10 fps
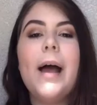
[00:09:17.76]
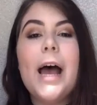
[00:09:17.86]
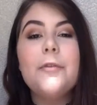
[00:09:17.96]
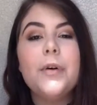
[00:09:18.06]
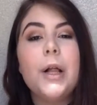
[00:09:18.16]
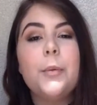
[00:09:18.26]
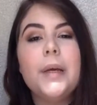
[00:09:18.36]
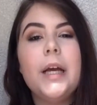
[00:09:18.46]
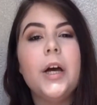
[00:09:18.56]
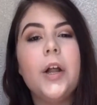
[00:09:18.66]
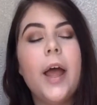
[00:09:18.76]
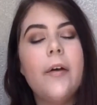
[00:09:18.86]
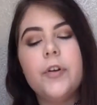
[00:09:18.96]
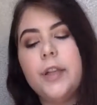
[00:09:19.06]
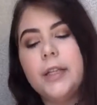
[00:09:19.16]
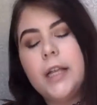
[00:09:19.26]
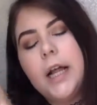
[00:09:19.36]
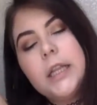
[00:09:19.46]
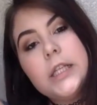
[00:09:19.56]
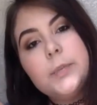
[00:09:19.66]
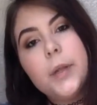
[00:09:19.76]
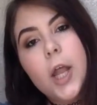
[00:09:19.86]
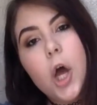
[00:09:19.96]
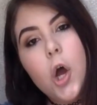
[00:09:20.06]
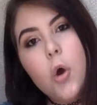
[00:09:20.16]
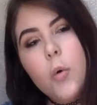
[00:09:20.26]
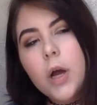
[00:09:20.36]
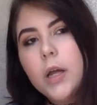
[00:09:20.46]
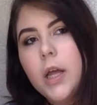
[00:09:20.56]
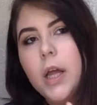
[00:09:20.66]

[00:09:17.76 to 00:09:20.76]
ahead, follow me on everything that I list below.